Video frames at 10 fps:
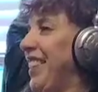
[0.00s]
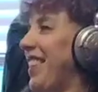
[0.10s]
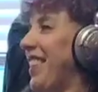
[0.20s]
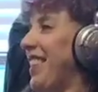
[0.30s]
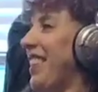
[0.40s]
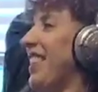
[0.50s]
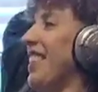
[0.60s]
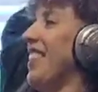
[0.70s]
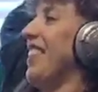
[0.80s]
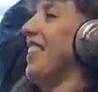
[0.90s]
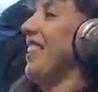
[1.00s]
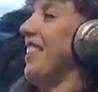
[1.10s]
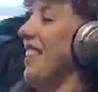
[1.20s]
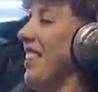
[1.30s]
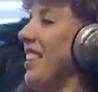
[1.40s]
like, but still
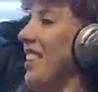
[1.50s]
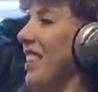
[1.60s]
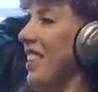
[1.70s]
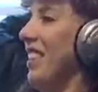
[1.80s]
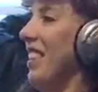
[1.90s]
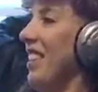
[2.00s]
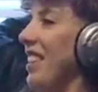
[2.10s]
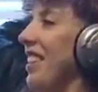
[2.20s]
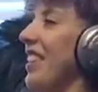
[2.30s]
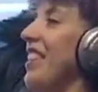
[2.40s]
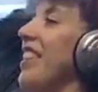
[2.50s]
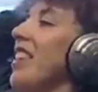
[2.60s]
kind of, but in a